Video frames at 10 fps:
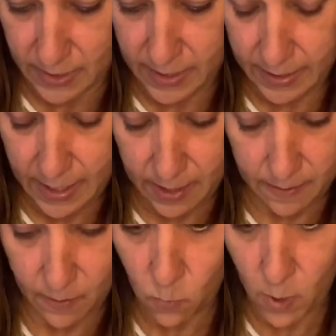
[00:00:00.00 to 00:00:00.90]
And
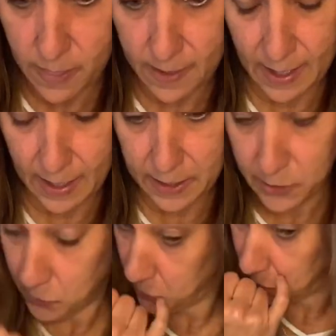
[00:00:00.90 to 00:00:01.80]
again, the one that I
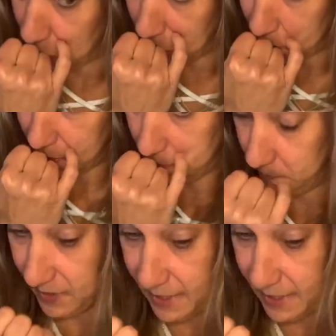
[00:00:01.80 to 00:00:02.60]
used, or the